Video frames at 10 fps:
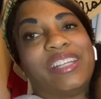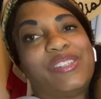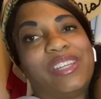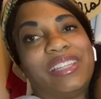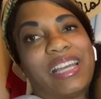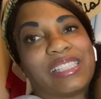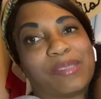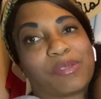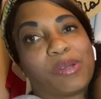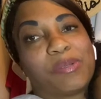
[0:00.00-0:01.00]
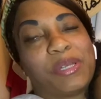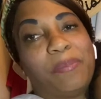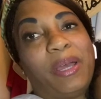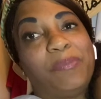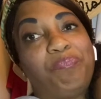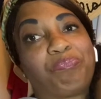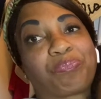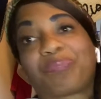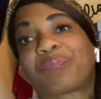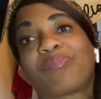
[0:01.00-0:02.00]
you hit that subscription button
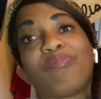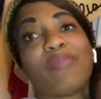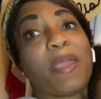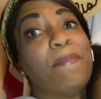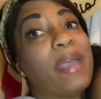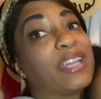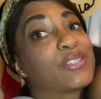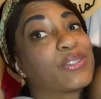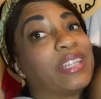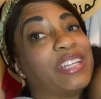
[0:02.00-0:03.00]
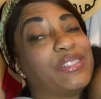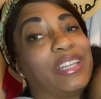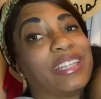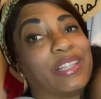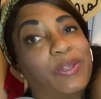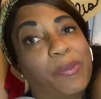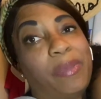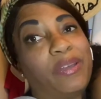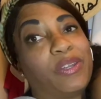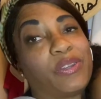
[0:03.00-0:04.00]
make sure that you hit the little
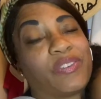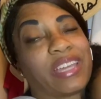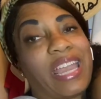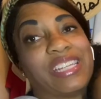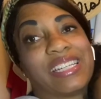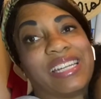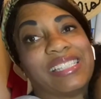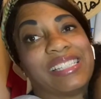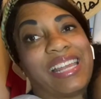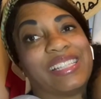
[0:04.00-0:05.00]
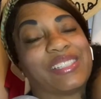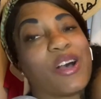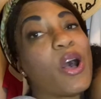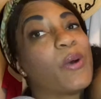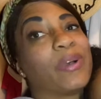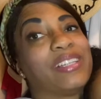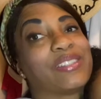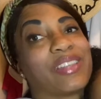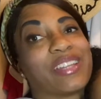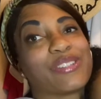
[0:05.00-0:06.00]
bell notification and set it to always so
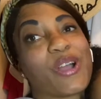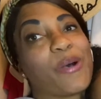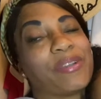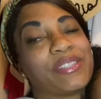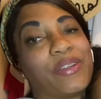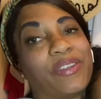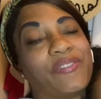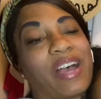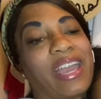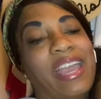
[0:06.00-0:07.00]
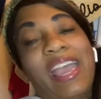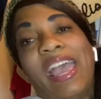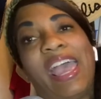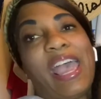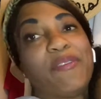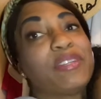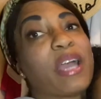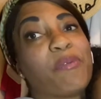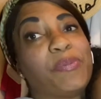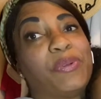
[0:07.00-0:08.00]
that you're always notified every time
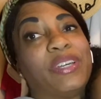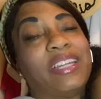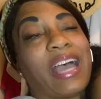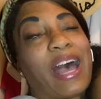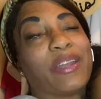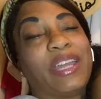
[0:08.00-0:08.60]
we put out a